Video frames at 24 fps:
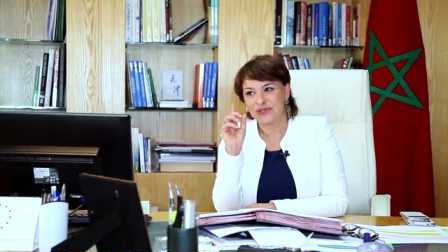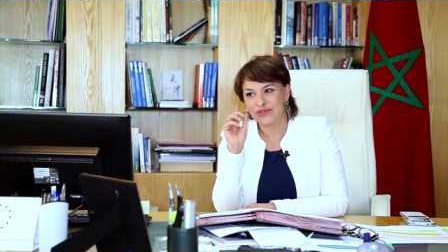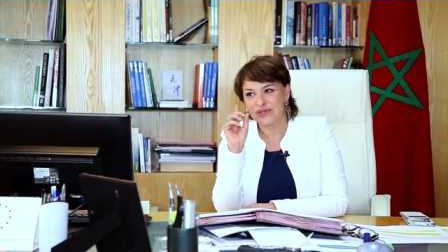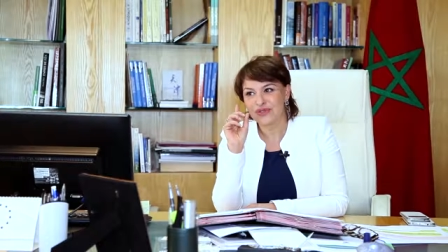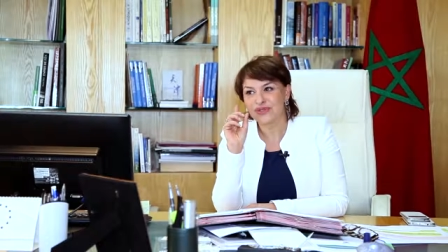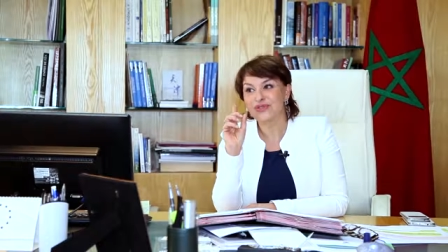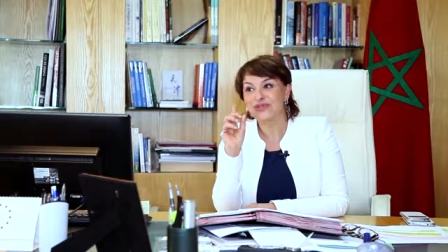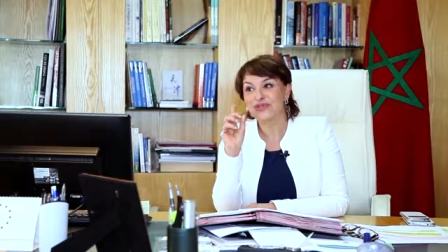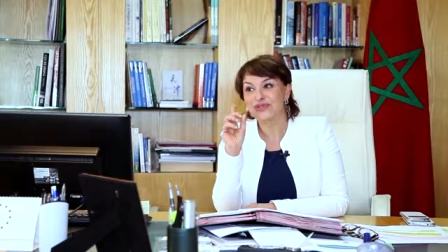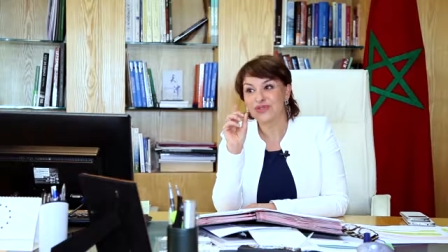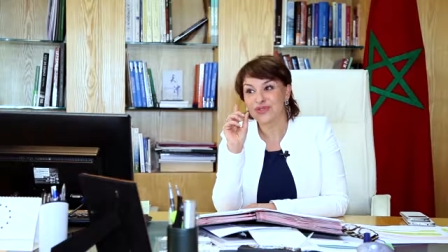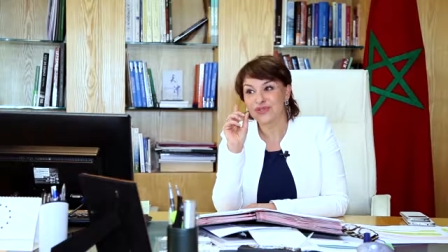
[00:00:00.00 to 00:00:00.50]

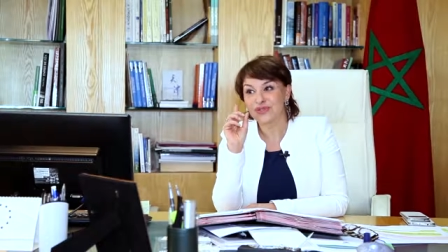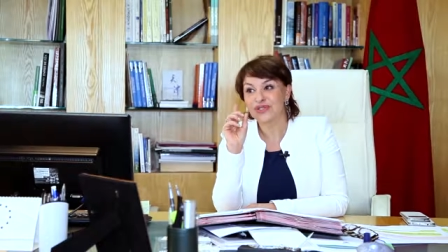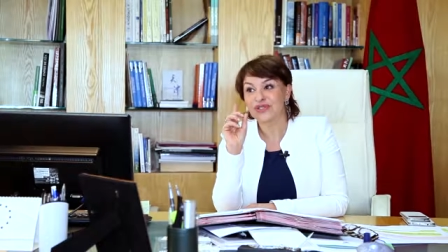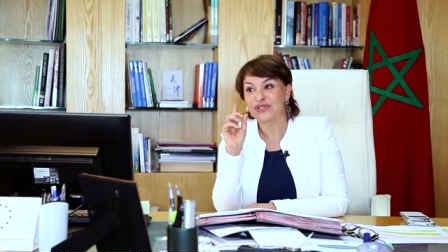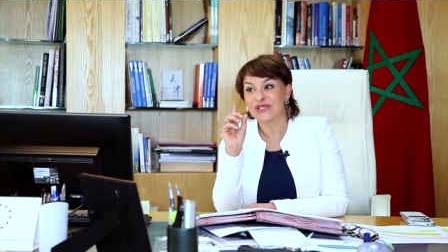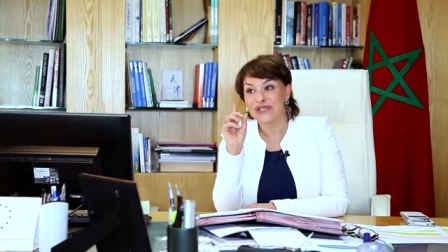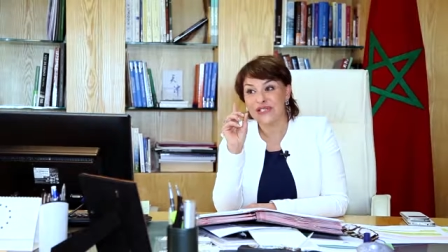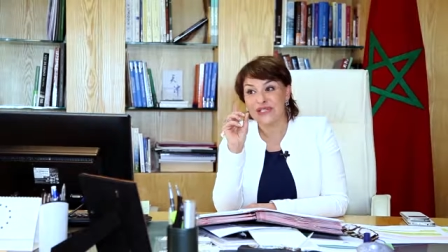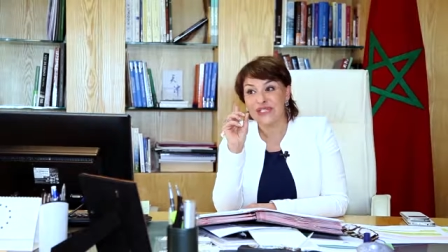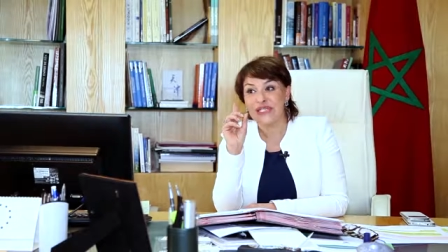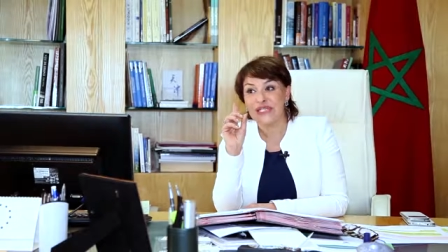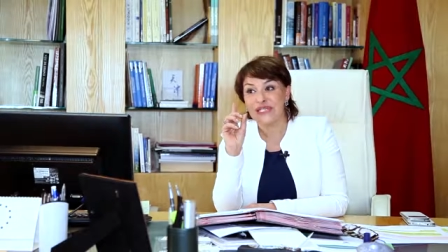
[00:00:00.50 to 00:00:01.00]

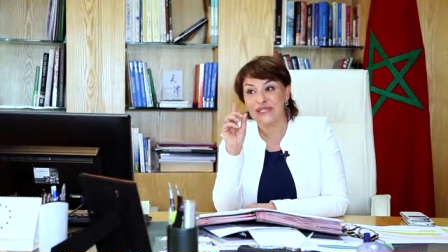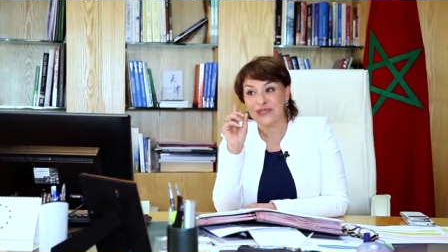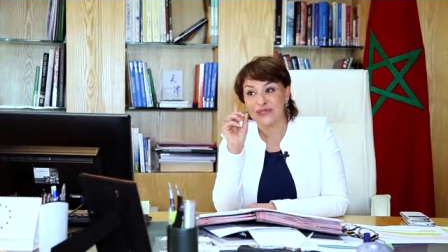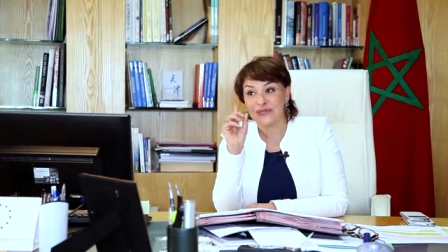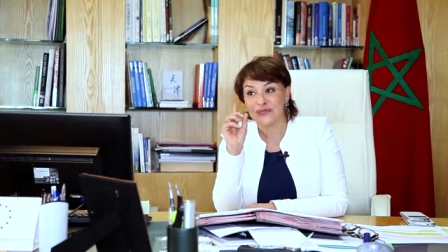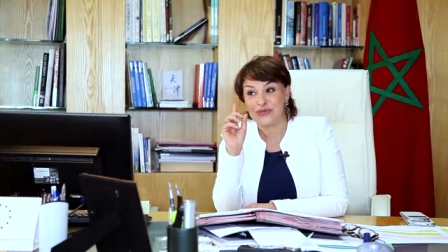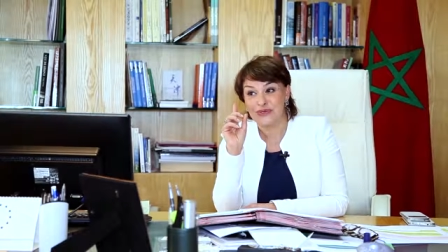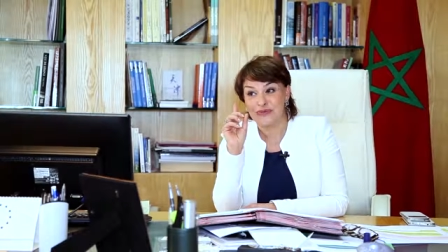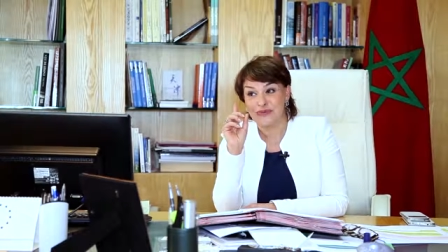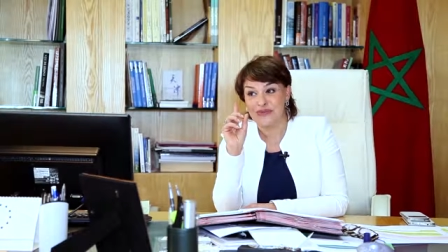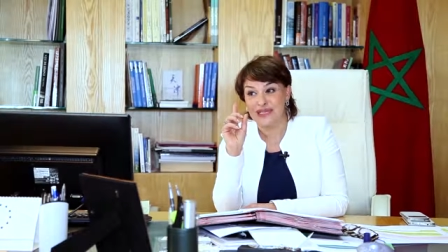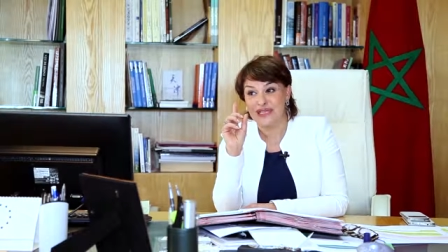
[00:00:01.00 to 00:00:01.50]
steal
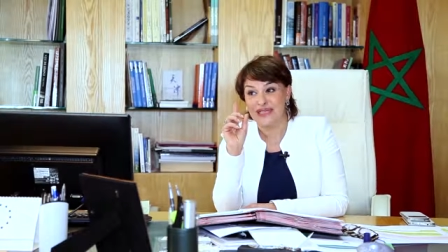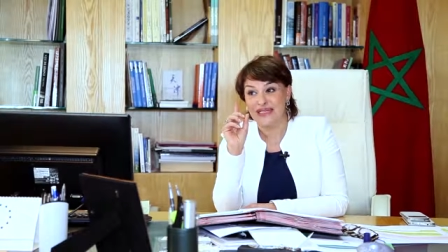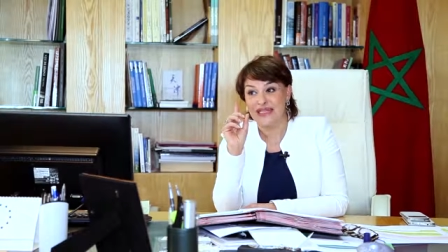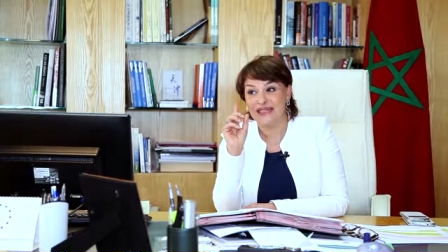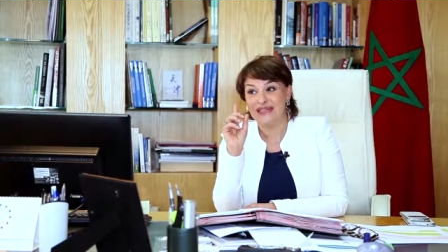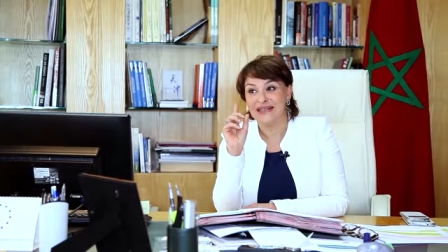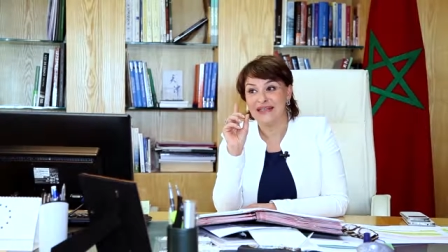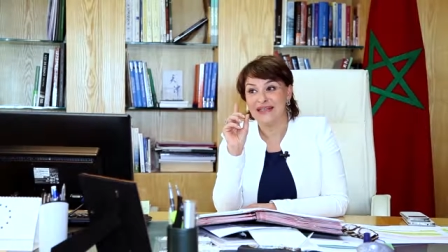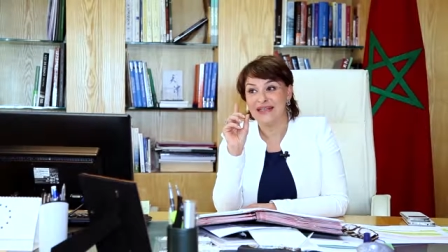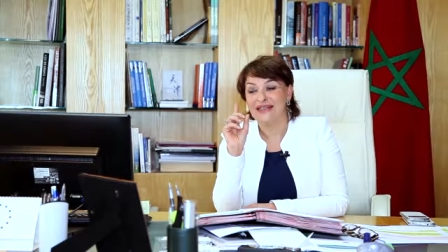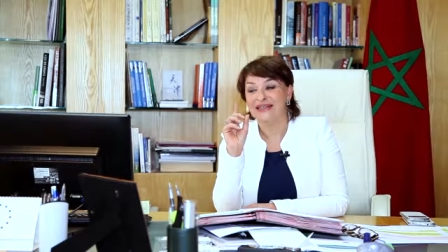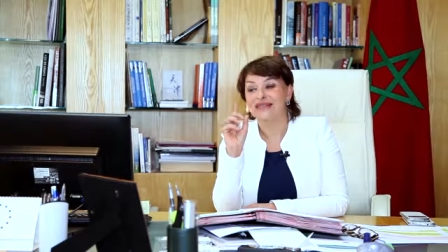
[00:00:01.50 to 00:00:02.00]
to me,
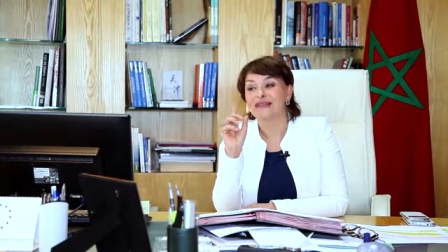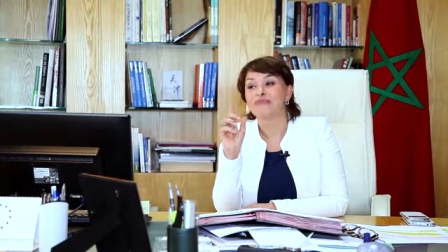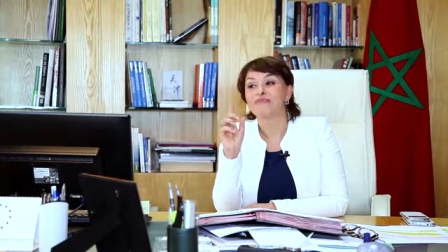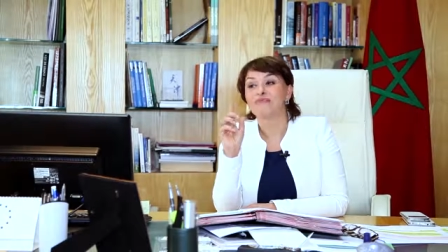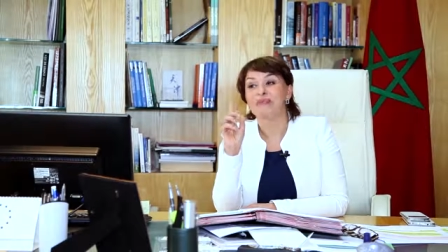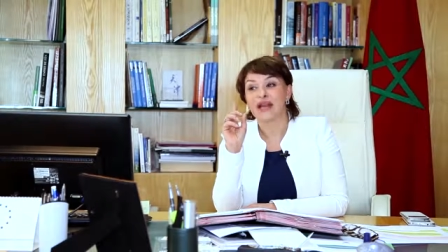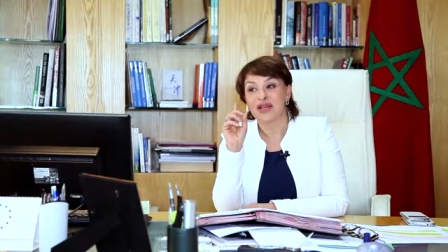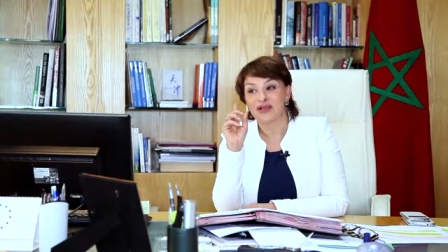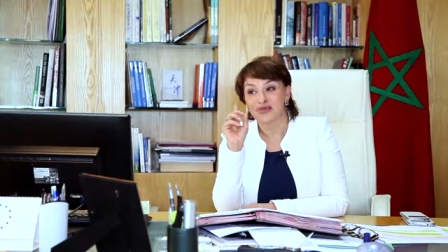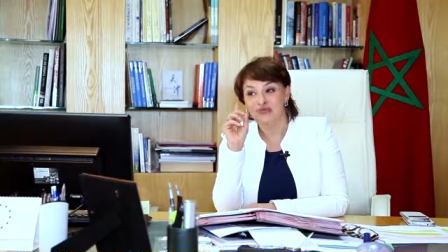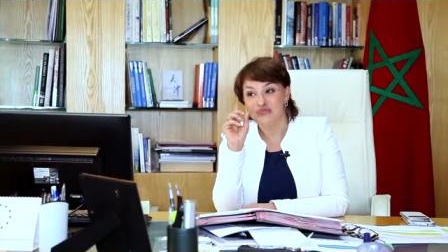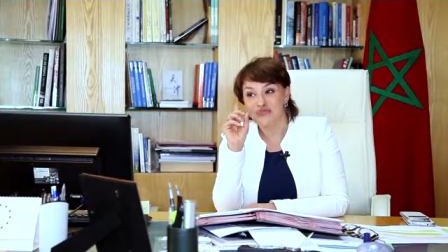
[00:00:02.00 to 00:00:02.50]

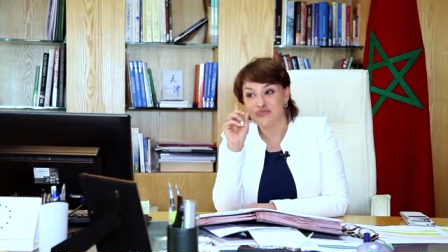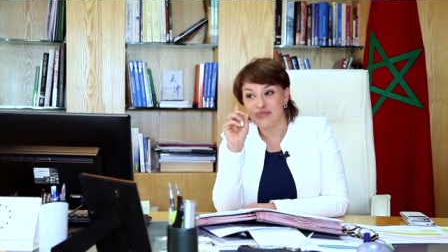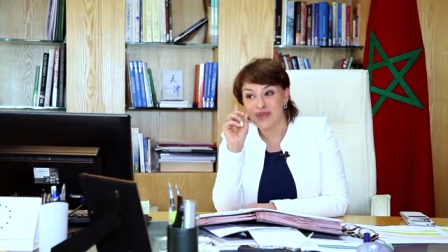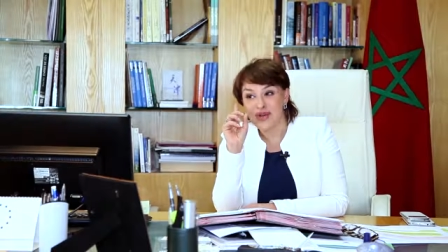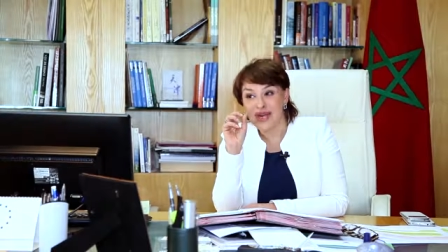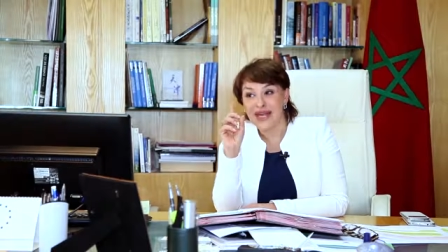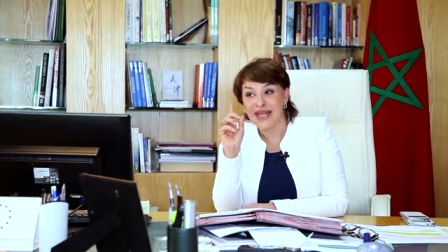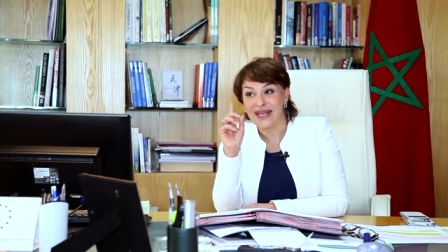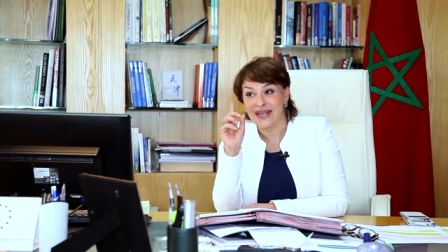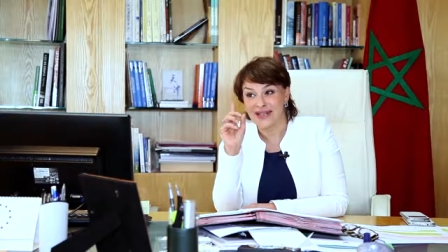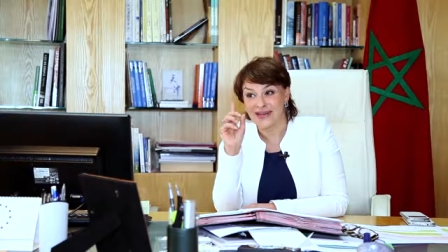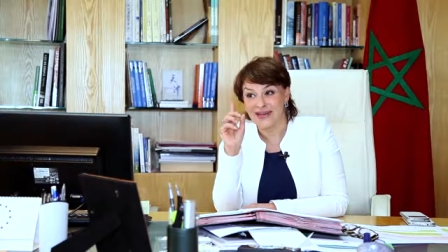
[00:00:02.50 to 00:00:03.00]
my
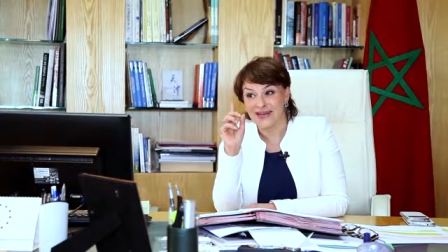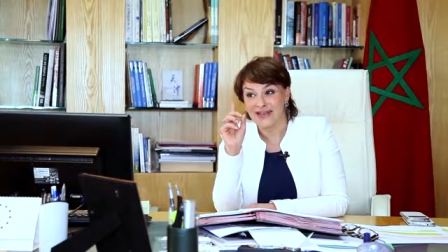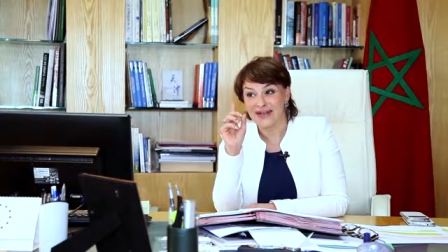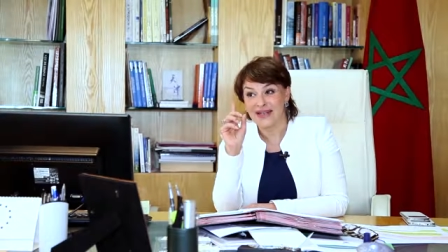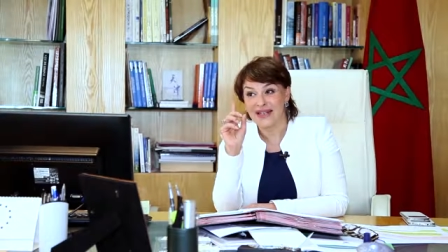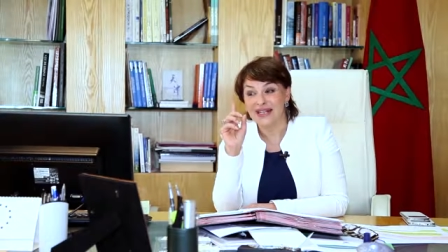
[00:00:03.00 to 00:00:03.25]
brain.